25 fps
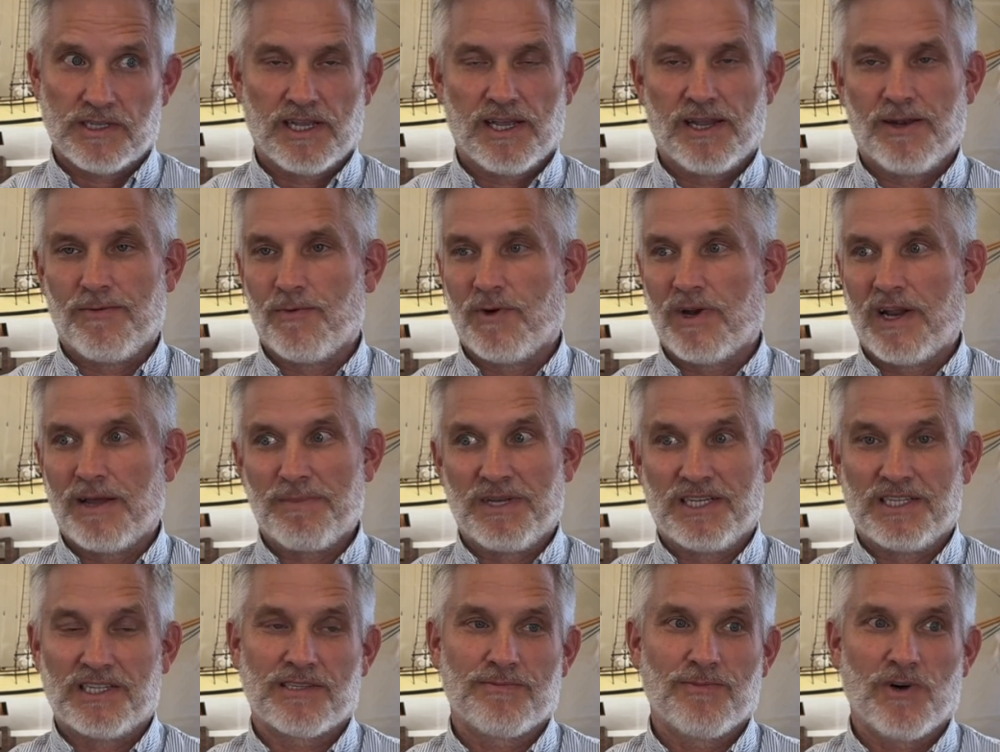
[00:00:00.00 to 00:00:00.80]
And when I
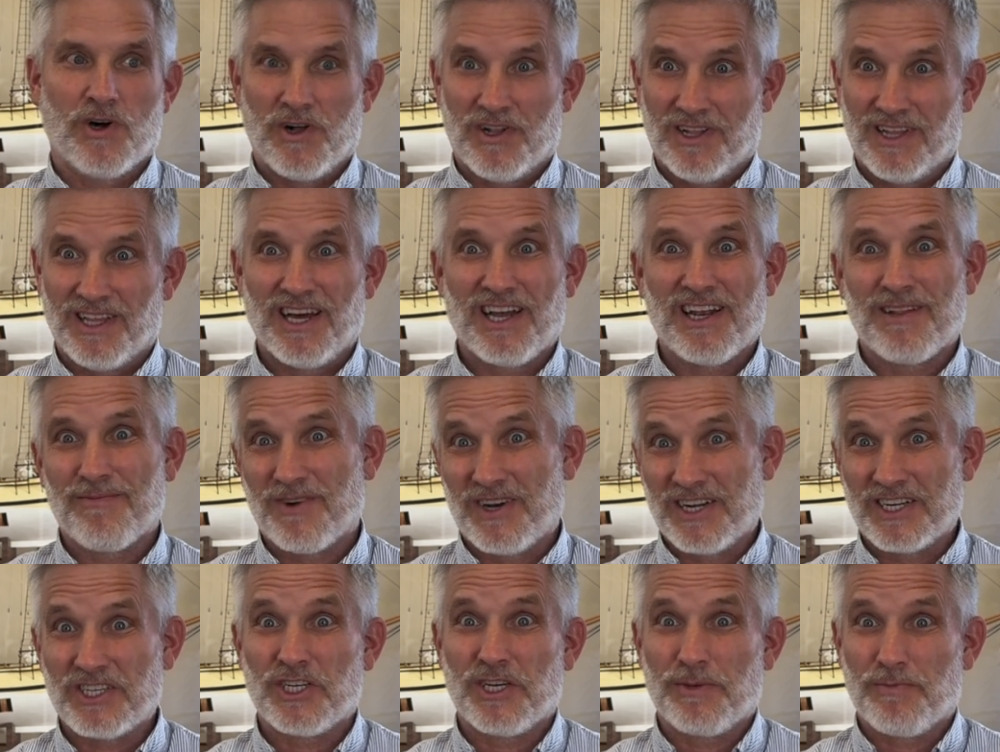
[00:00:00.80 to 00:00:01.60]
mean small, a lot of them are
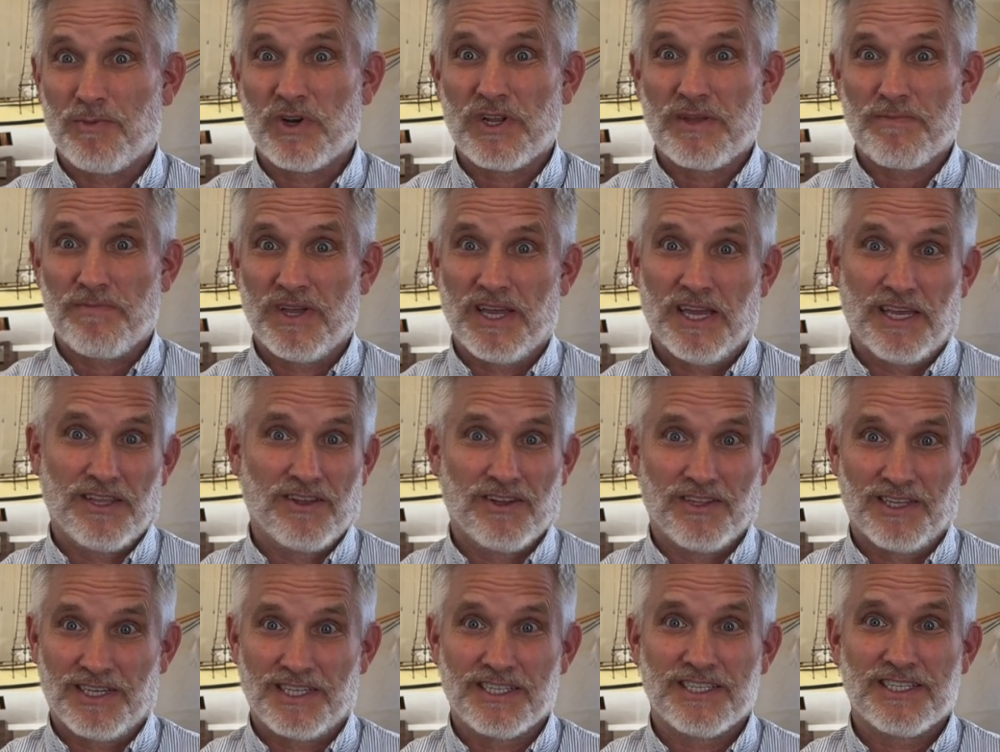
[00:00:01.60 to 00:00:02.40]
actually pretty big. They're
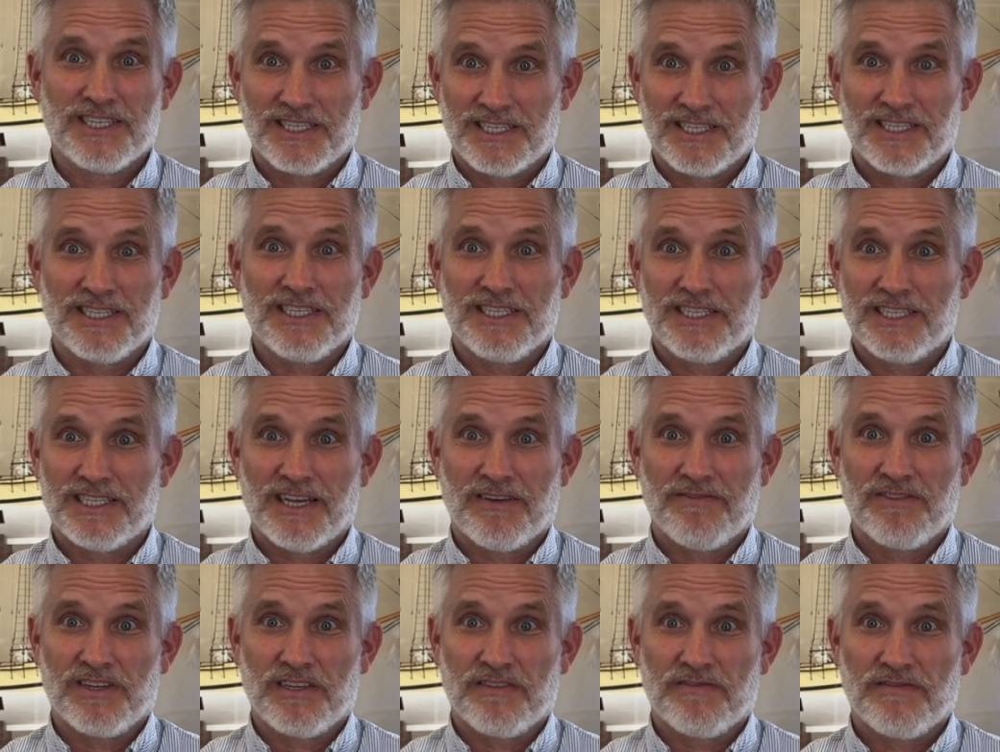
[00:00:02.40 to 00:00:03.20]
like 60,
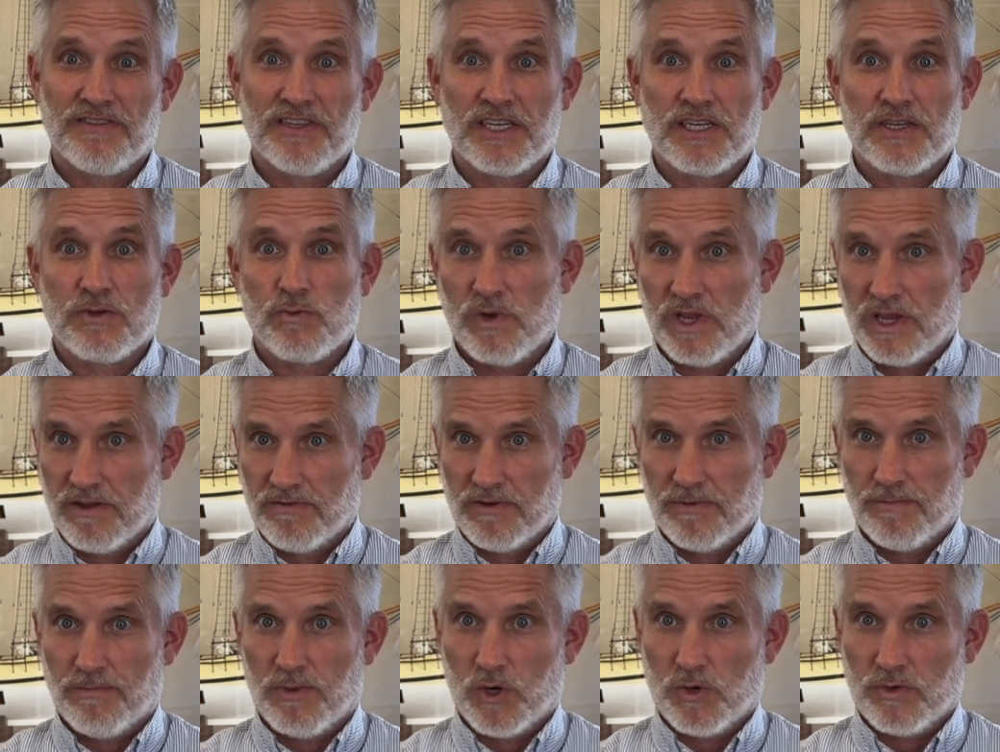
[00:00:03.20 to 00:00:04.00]
70 feet. We have a
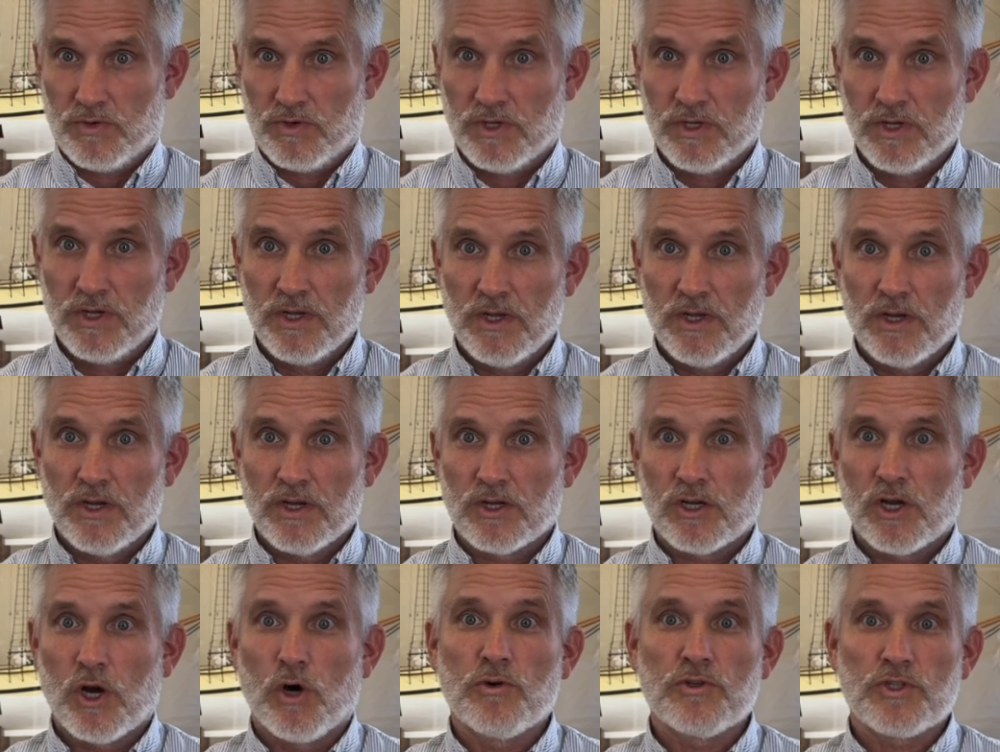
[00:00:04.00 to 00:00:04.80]
boat,
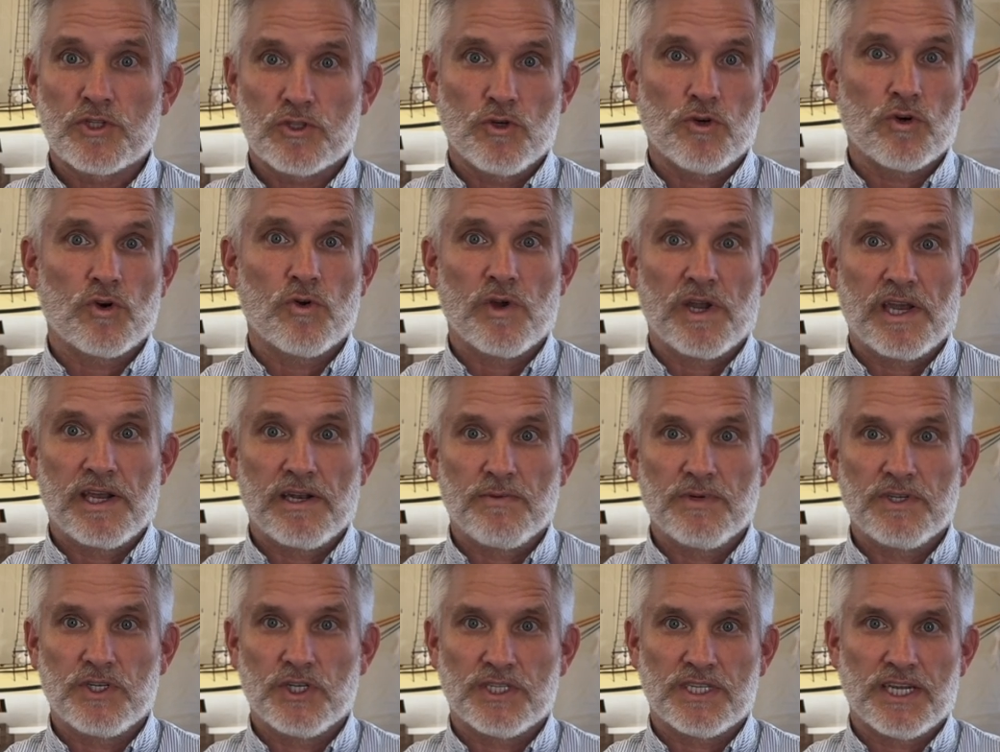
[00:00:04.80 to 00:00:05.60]
Coastal Queen,
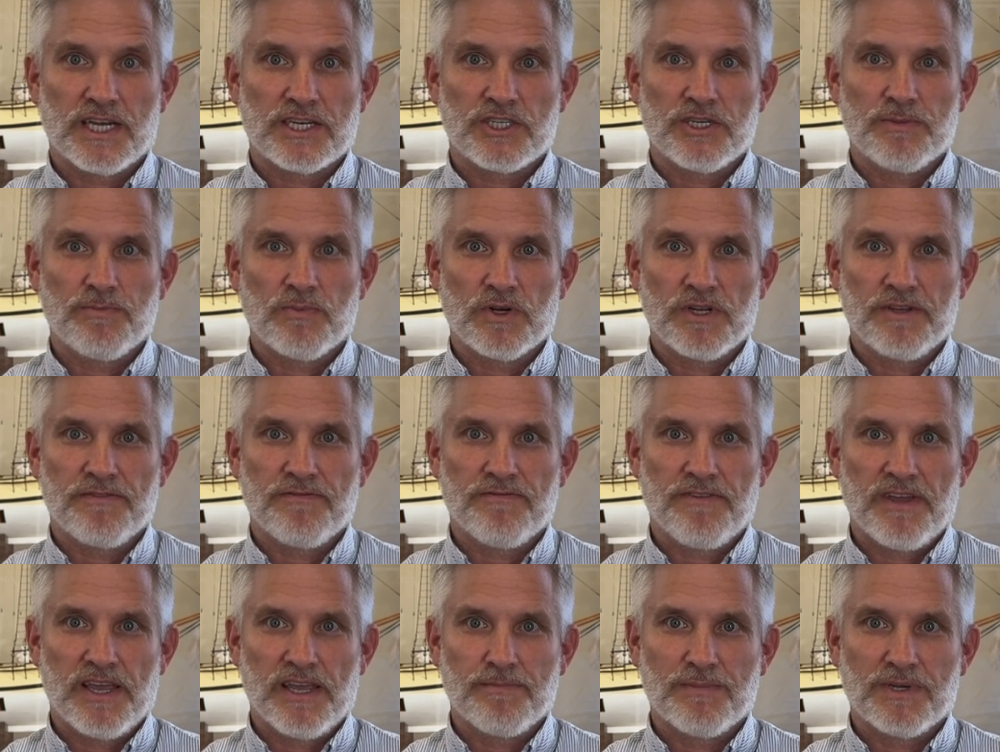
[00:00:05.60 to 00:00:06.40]
which is actually pretty
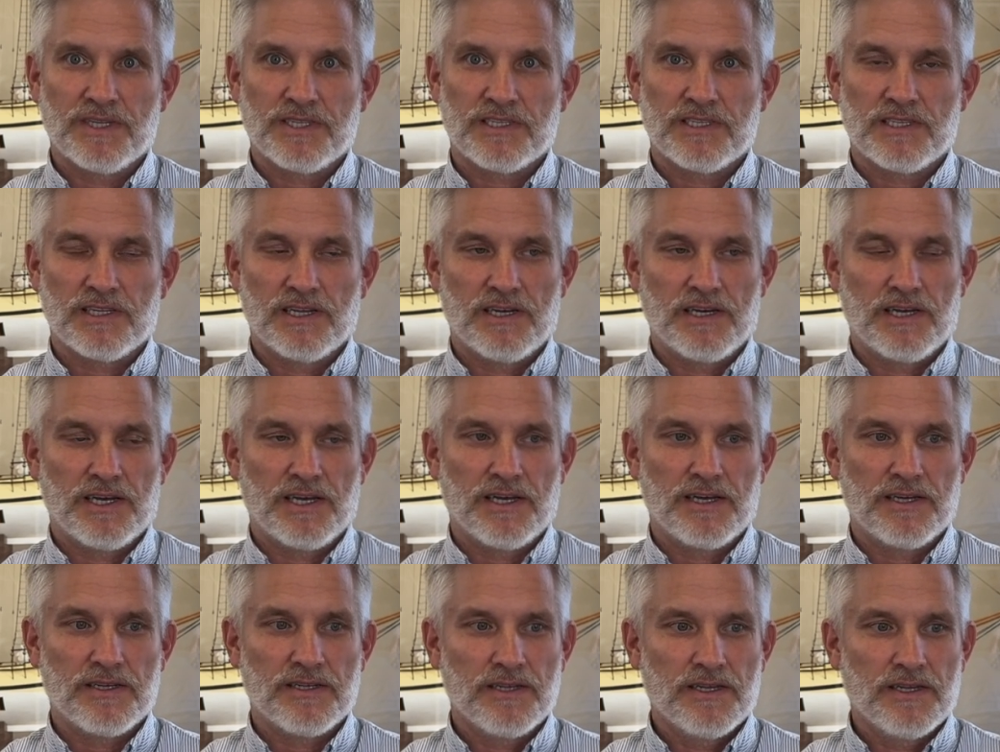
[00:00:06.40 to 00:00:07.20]
famous.
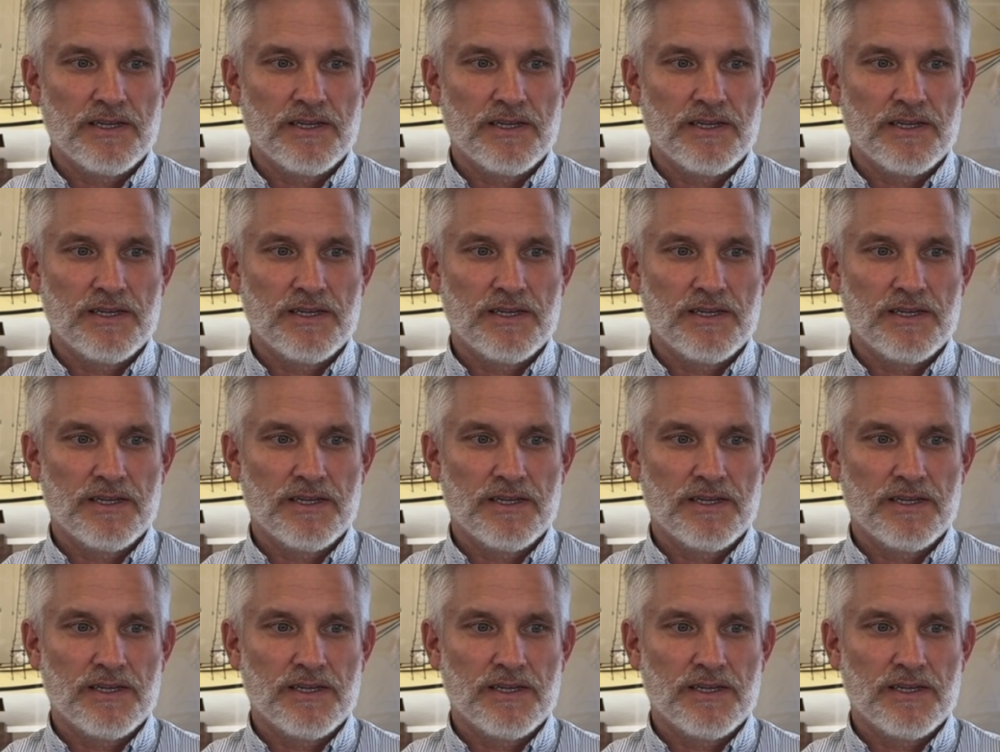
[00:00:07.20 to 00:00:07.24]
Uh,